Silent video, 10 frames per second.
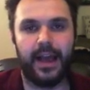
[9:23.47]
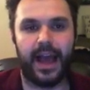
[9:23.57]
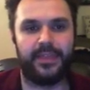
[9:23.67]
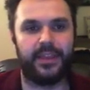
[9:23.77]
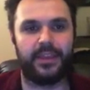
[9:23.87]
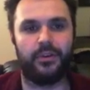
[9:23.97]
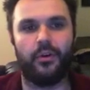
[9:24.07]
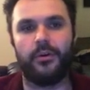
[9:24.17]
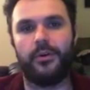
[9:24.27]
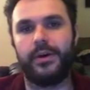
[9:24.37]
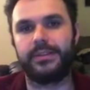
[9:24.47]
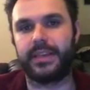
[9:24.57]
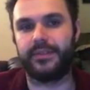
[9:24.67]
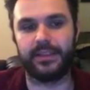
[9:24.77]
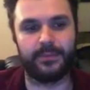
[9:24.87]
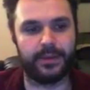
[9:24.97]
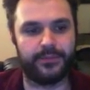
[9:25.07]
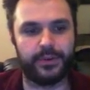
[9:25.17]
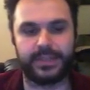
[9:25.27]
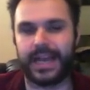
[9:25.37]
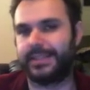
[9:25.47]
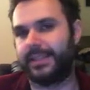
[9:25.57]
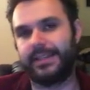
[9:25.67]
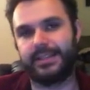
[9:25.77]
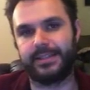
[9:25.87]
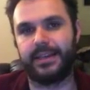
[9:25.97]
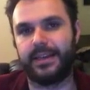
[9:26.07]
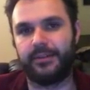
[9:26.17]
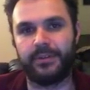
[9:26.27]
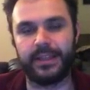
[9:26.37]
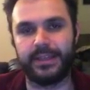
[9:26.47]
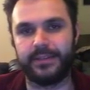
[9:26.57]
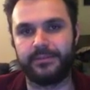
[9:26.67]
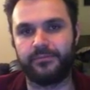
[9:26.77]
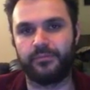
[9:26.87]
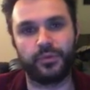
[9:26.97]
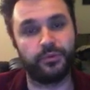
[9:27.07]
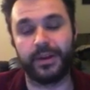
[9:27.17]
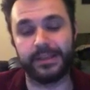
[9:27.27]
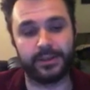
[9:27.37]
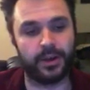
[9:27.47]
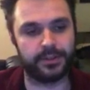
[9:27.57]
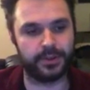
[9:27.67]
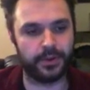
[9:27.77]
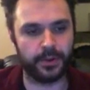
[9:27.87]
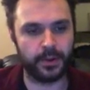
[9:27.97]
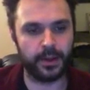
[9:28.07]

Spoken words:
I think you always give your Libby a Force Axe unless there's a really good reason not to.